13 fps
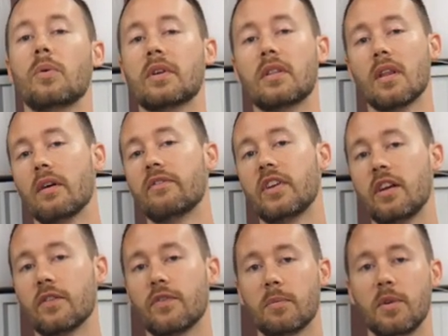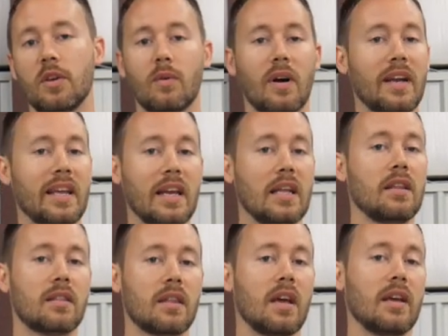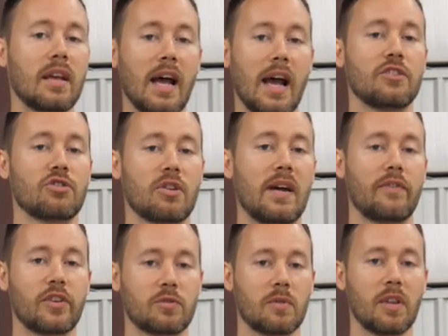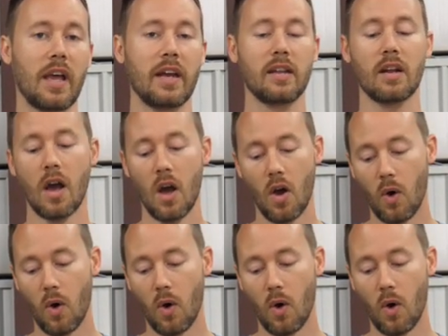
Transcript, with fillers: We'd love to hear from you on anything hydrographics related